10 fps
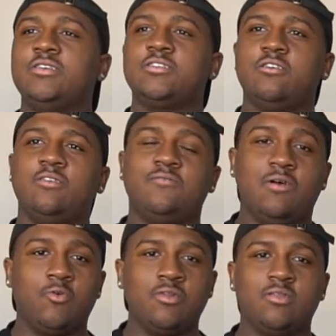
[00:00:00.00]
So if I
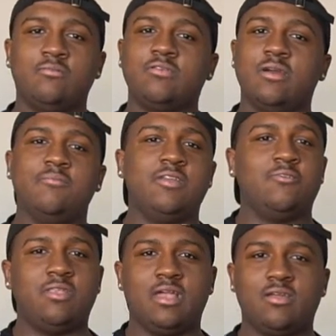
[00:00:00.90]
wanted them, come in
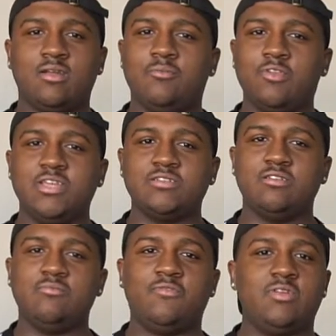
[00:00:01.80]
like a couple days
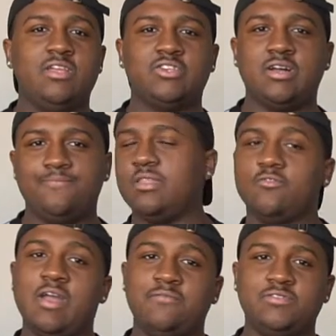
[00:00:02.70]
early before the drop, get the
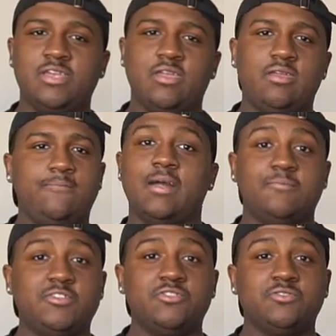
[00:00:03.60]
raffle ticket, cop
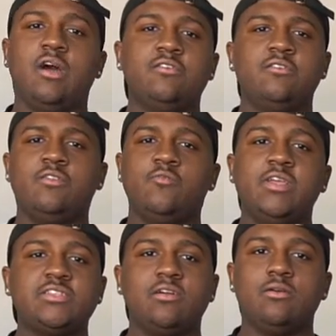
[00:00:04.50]
the shoe. Other than the
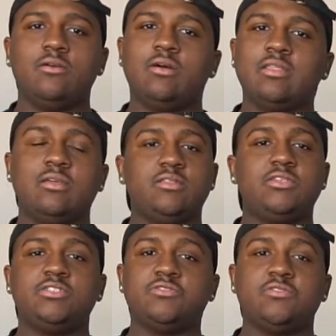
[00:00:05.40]
Wings logo, I think
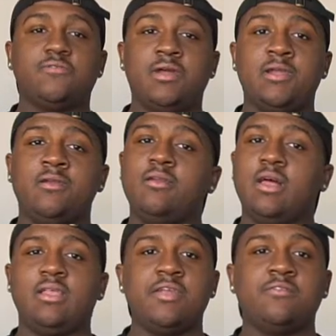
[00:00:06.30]
these shoes are fire.
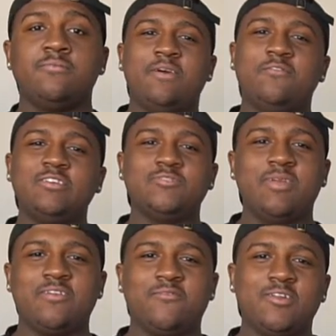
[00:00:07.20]
I like them. My friends are
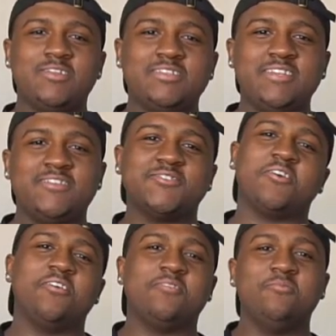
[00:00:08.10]
making fun of the sneakers,
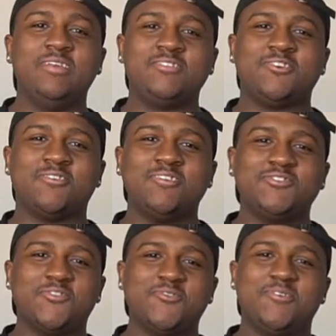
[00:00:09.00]
calling them mint chocolate
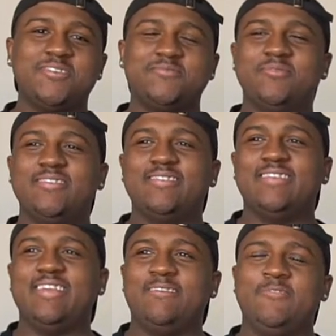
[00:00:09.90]
Jordan ones,
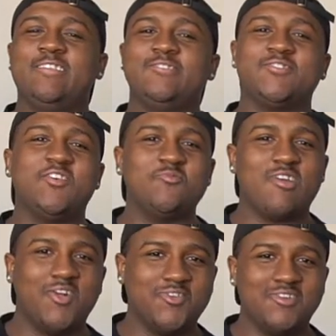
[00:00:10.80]
but I mean, there's no
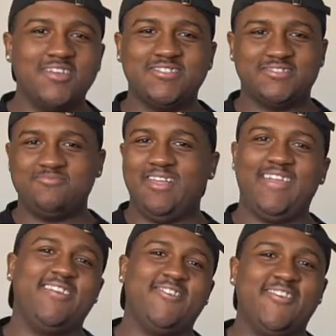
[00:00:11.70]
brown on it. It's just
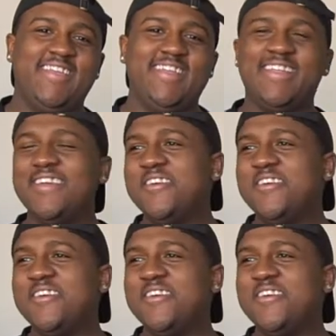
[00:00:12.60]
black and green.